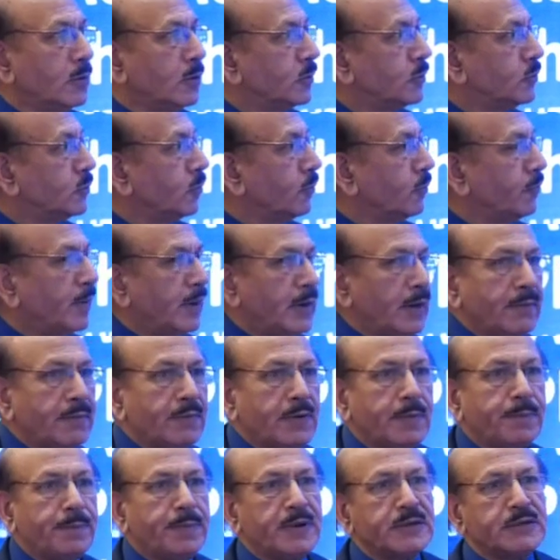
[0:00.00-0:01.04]
So
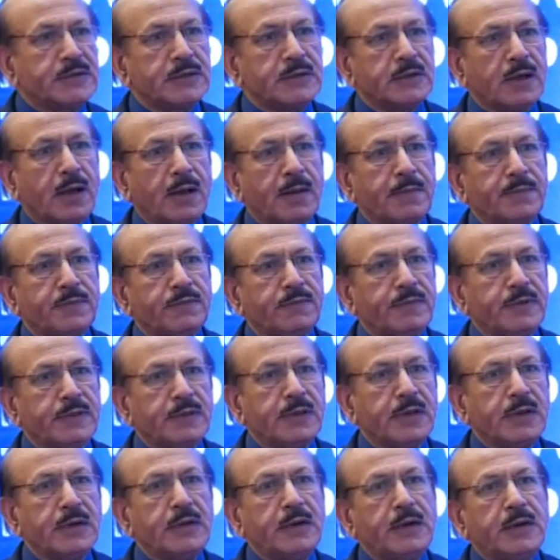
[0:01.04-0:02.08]
whenever patient comes
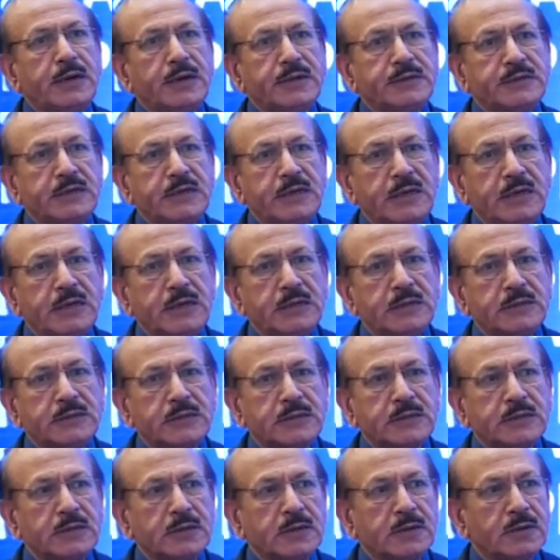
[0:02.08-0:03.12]
with kidney
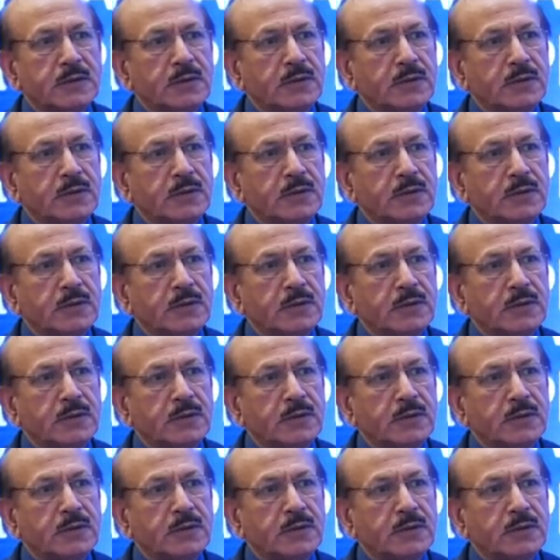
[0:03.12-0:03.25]
disease,